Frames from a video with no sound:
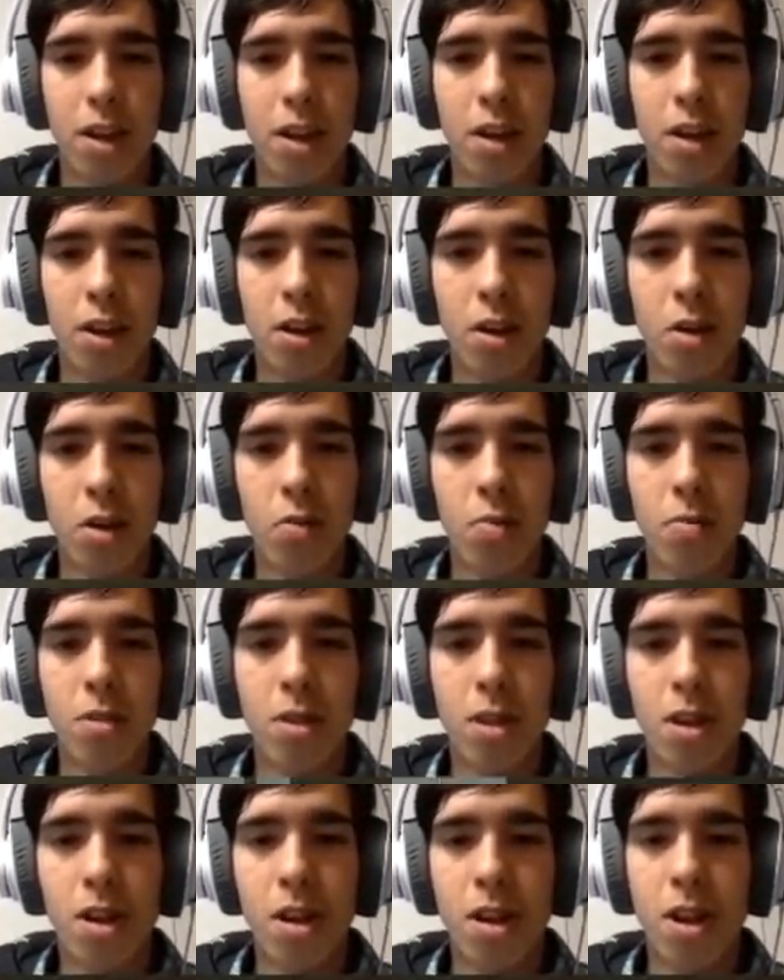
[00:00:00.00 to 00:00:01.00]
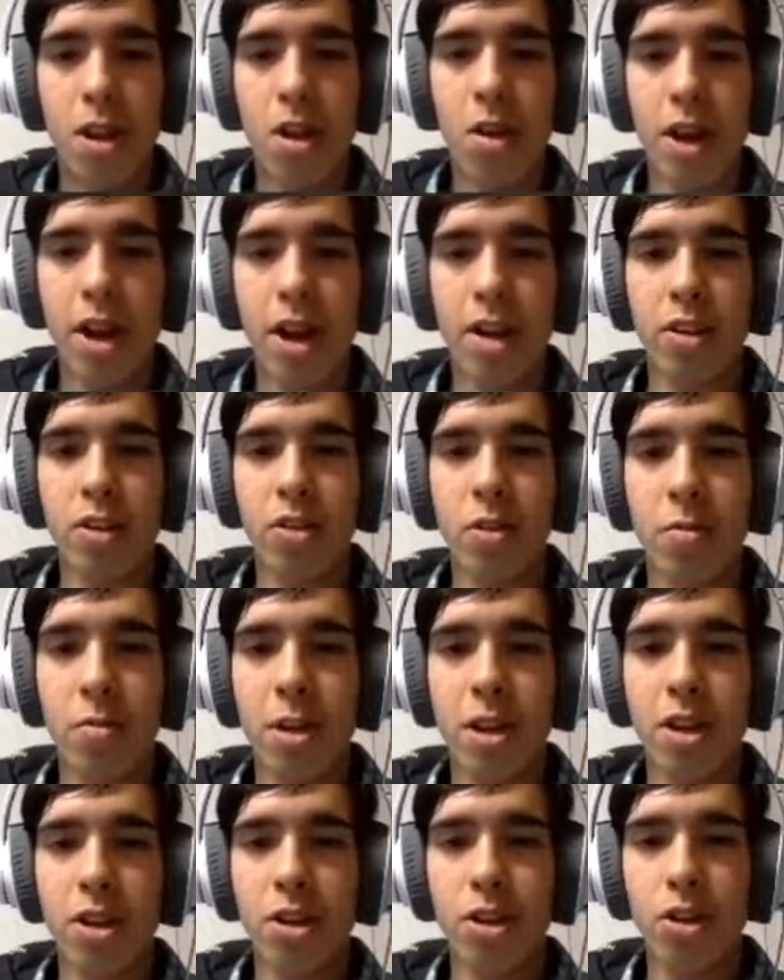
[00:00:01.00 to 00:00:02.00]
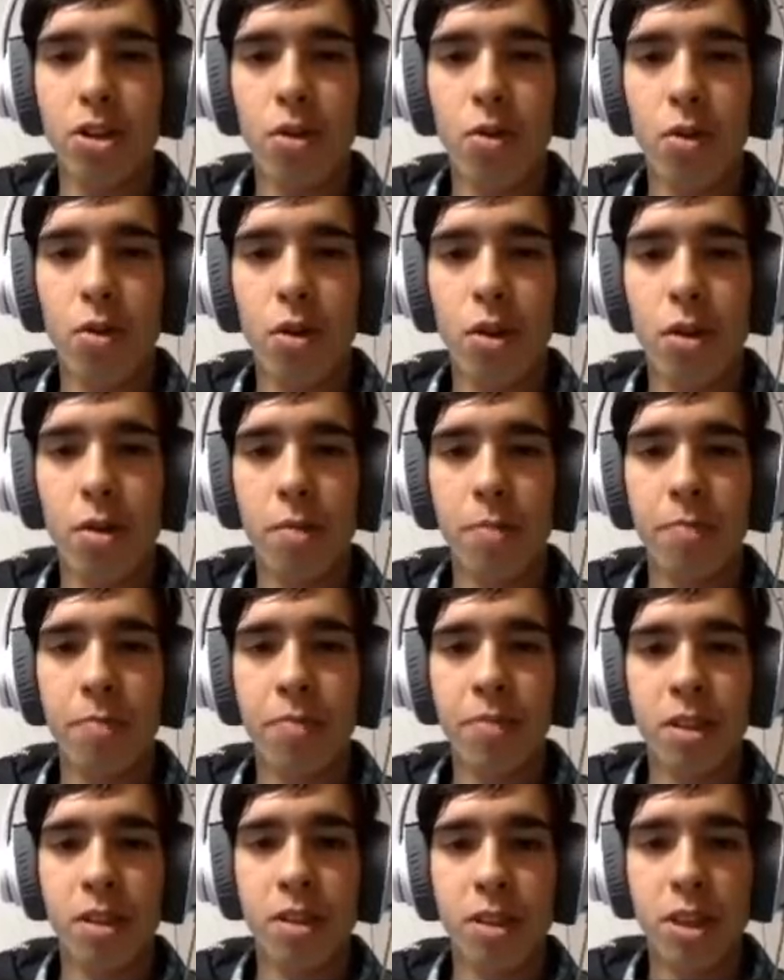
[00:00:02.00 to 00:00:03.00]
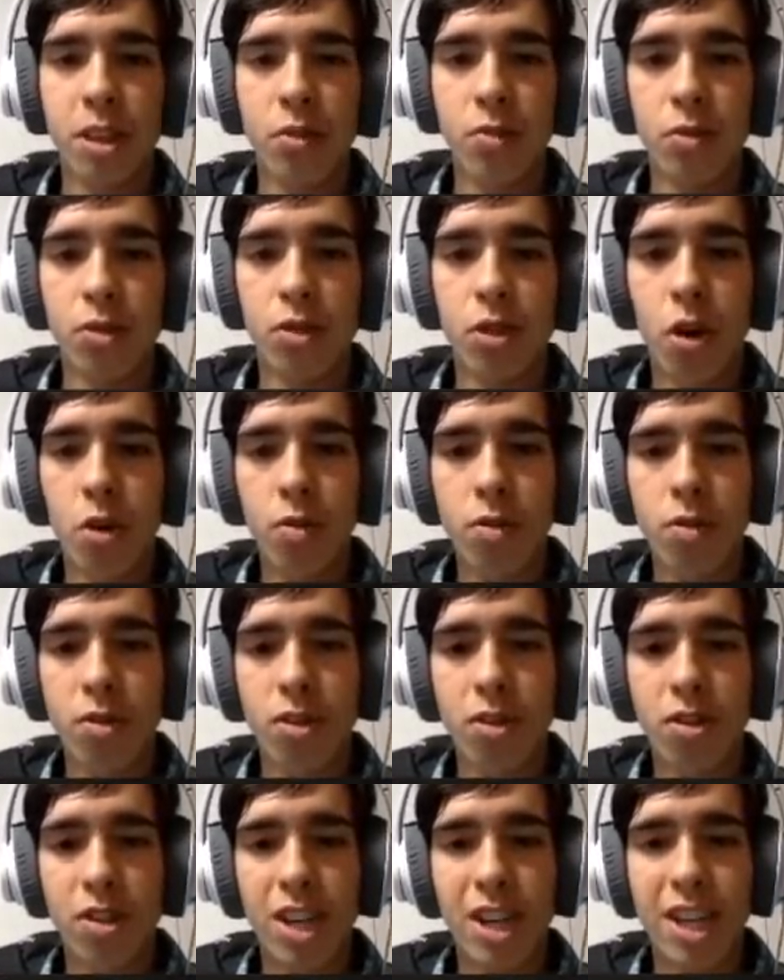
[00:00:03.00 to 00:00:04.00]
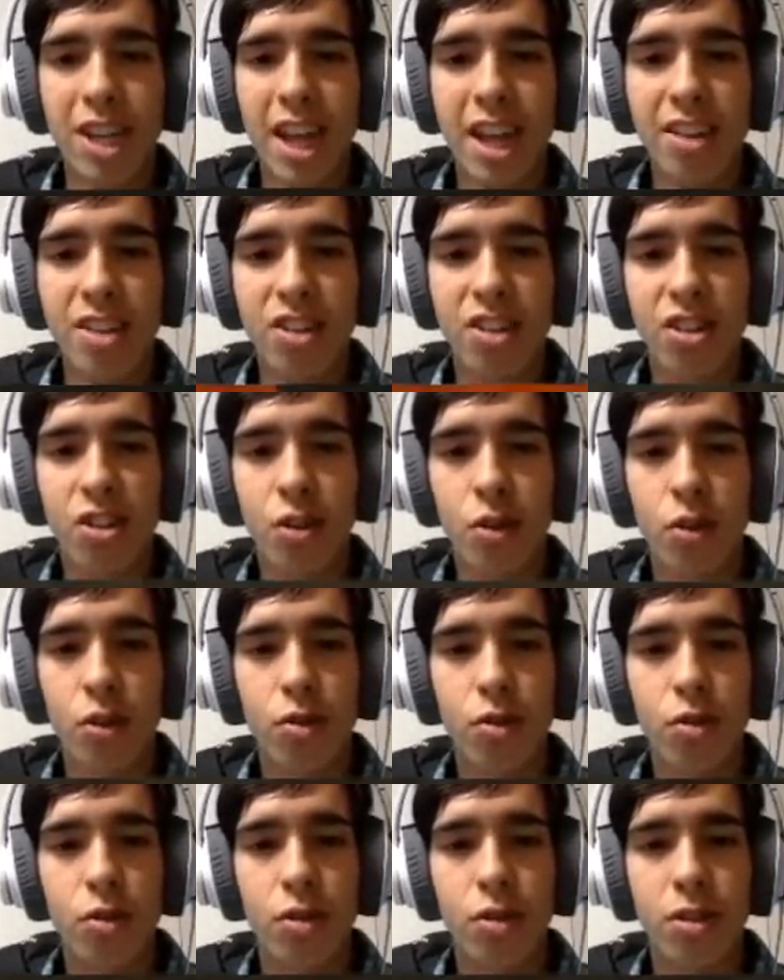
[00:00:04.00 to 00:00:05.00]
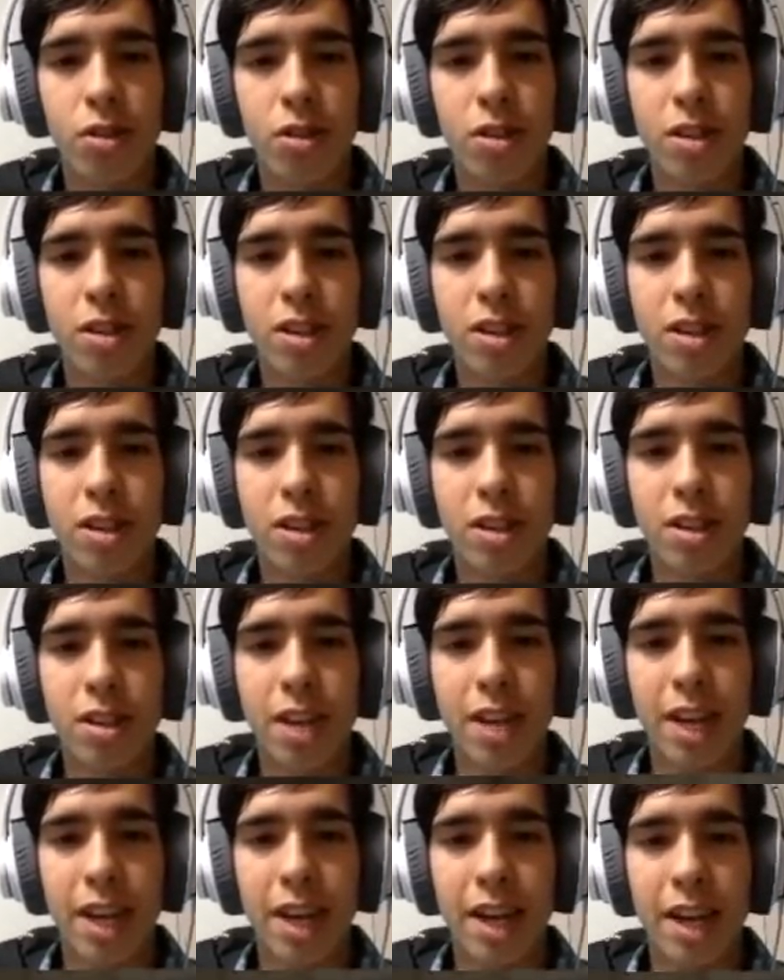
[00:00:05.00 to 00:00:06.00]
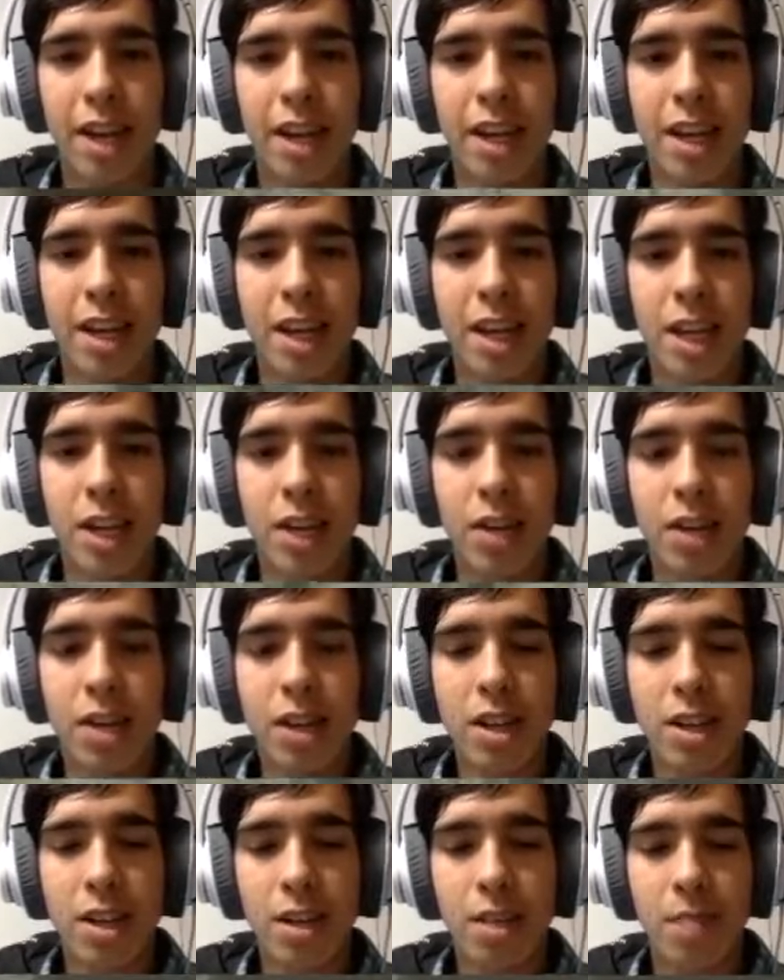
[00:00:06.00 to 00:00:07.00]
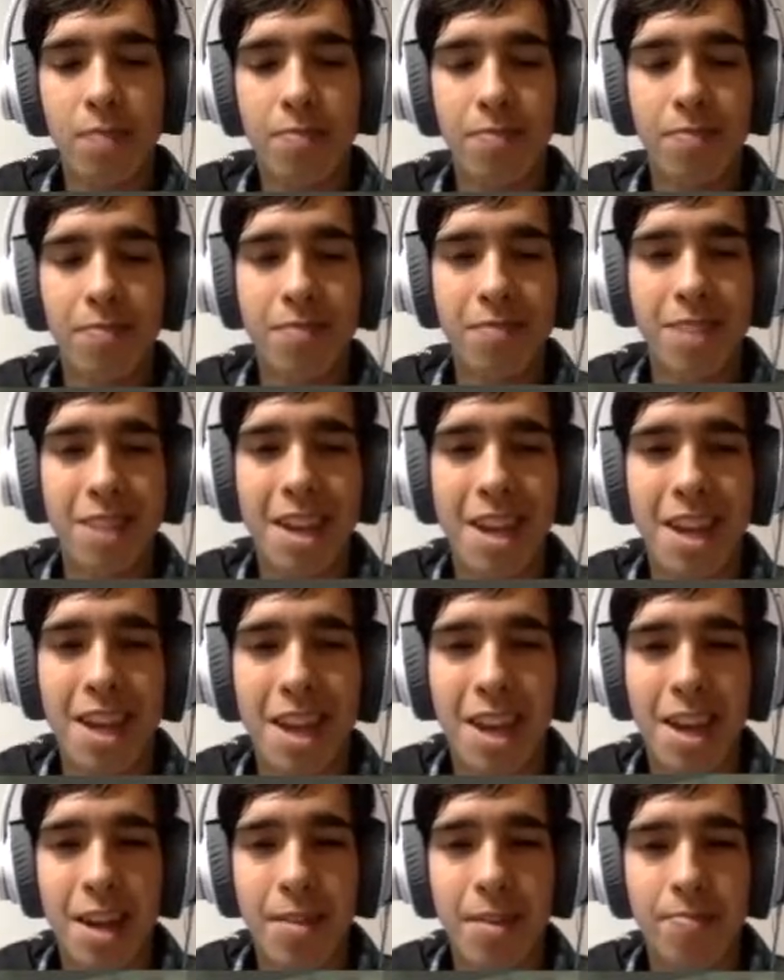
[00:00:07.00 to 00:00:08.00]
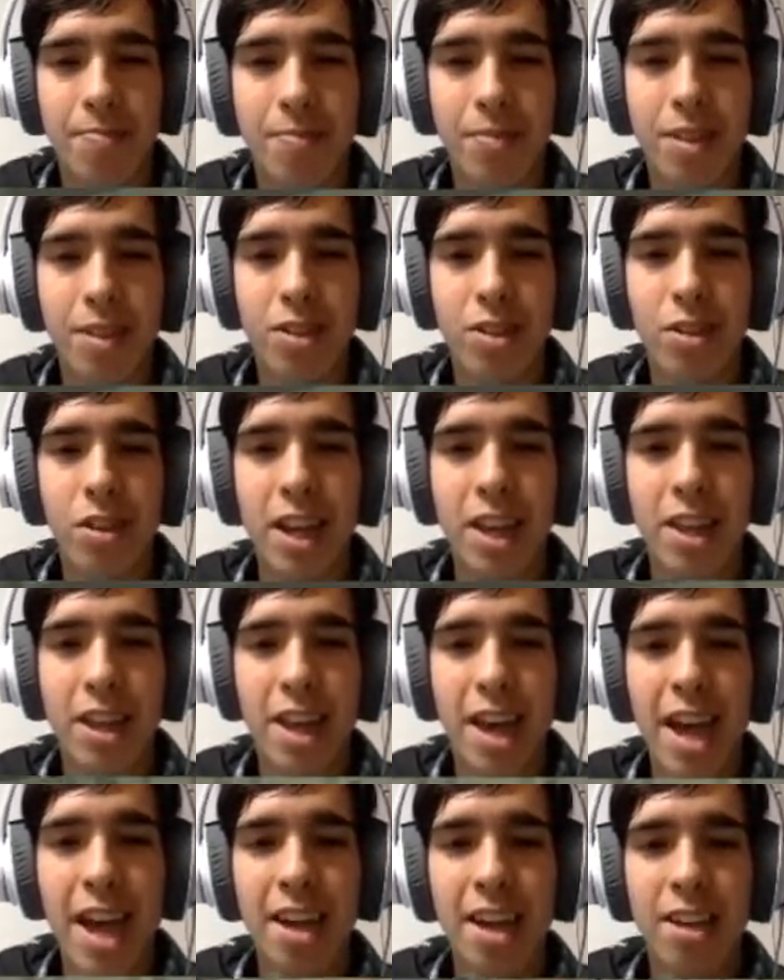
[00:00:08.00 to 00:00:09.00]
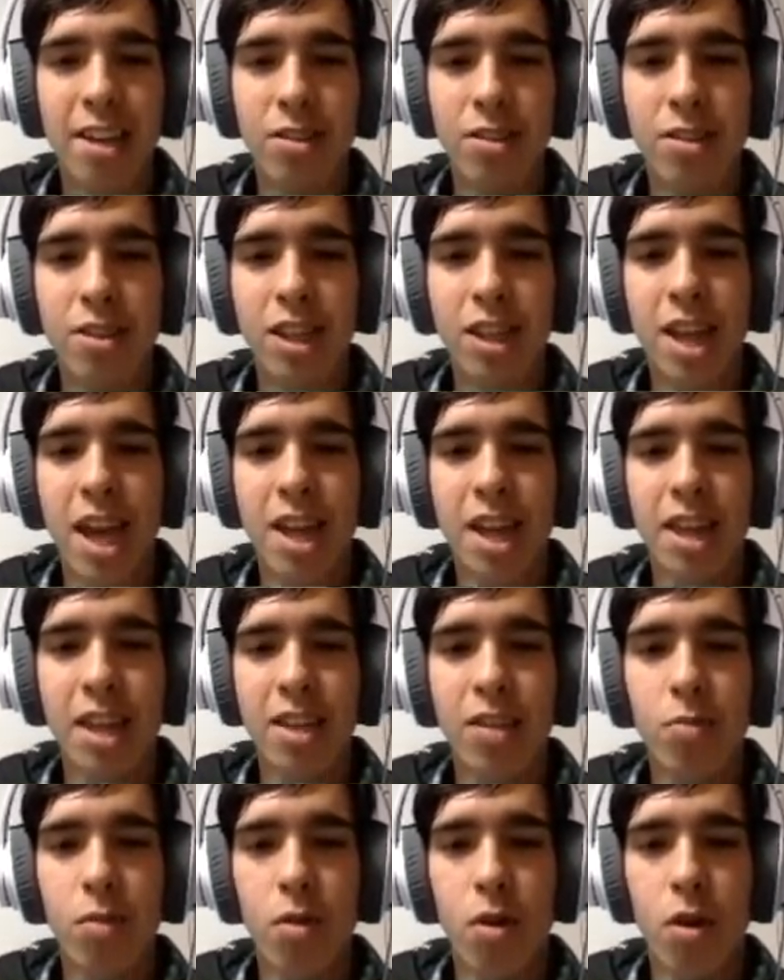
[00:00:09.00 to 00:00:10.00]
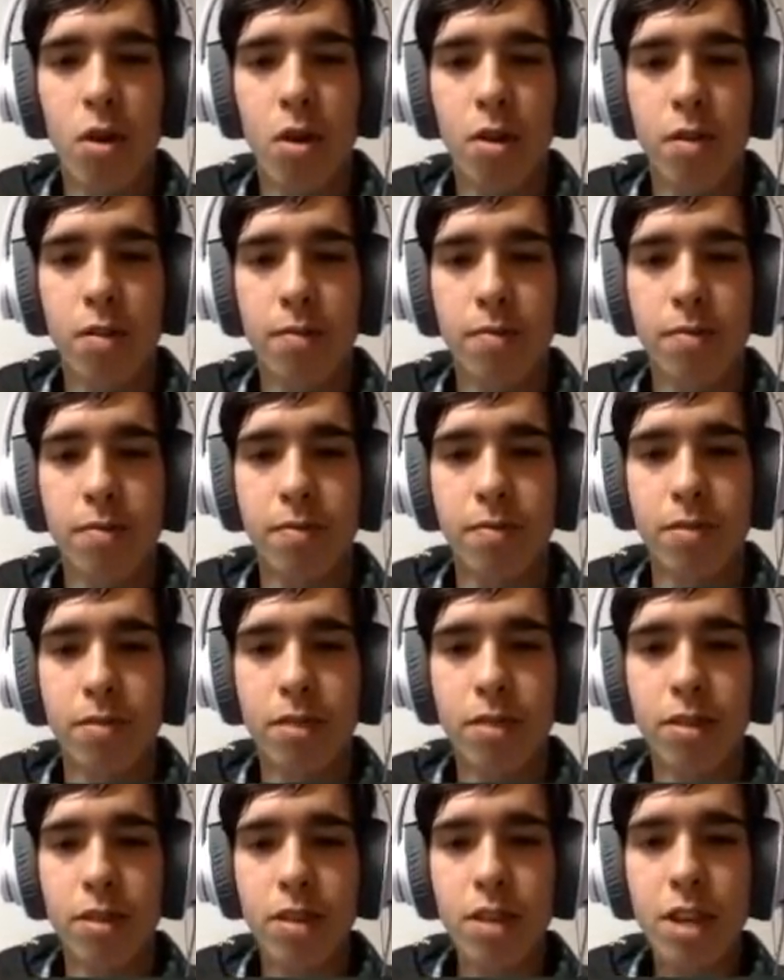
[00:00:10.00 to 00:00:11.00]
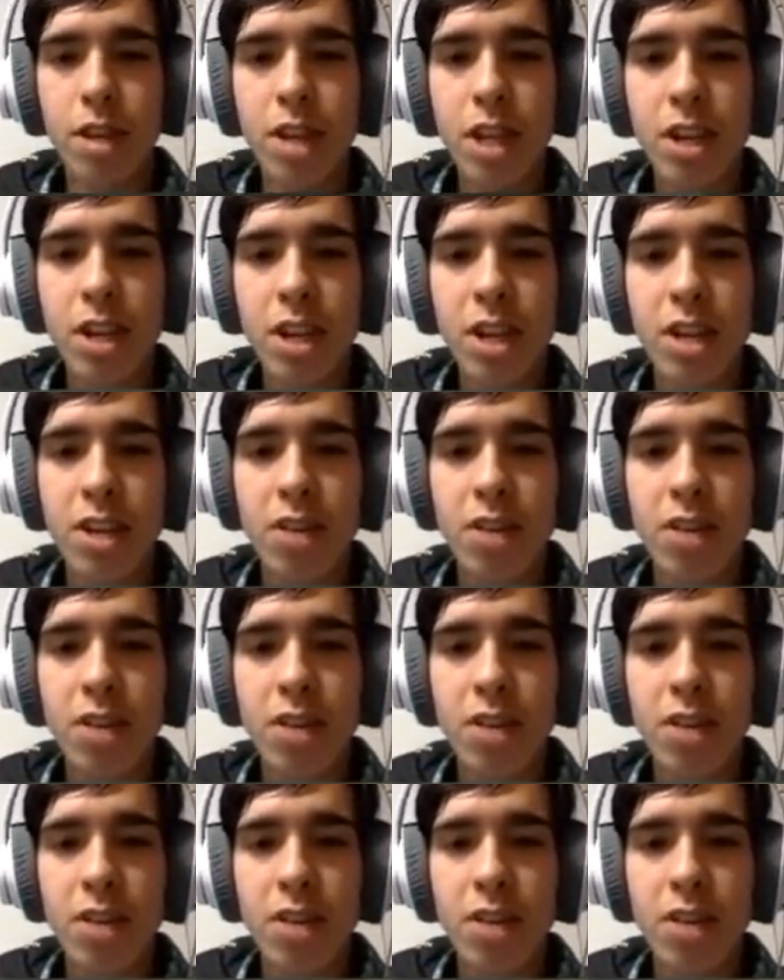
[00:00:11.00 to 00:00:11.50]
Nope. Okay, so make sure that you don't see that circle thing. You need to... so like that, you see that? That's wrong. You need